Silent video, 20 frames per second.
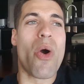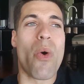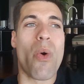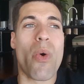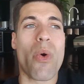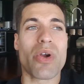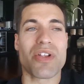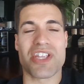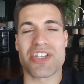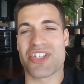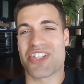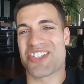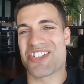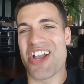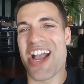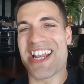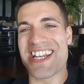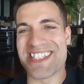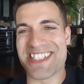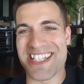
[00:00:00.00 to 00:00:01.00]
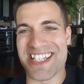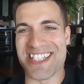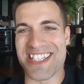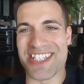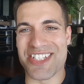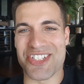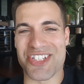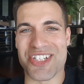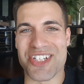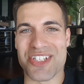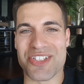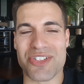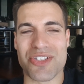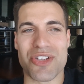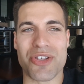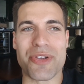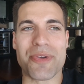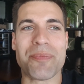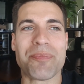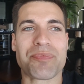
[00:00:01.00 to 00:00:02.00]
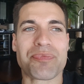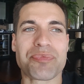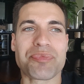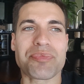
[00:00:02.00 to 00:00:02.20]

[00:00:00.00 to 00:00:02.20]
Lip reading: or that society's conditioned us to,